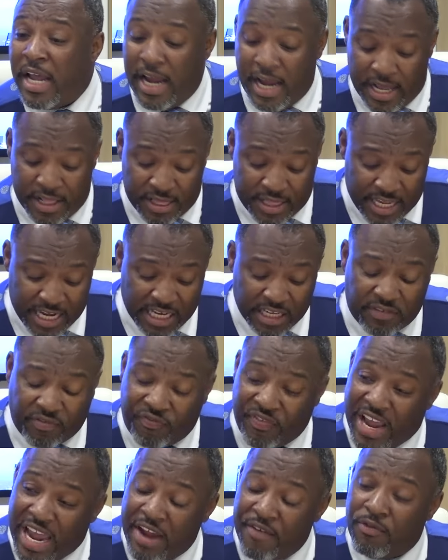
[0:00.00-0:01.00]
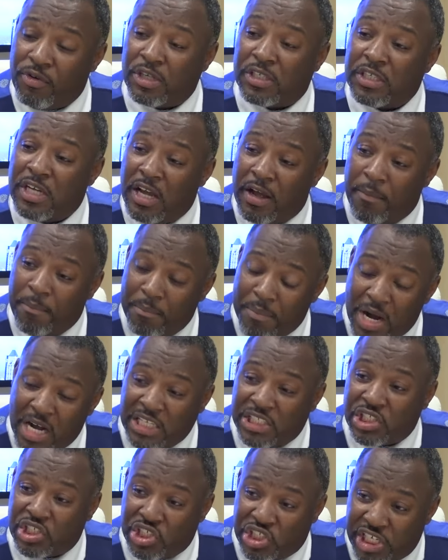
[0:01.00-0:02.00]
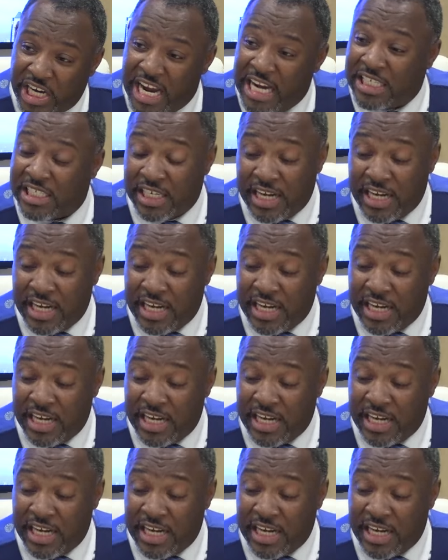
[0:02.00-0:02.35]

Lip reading: And these favors must change,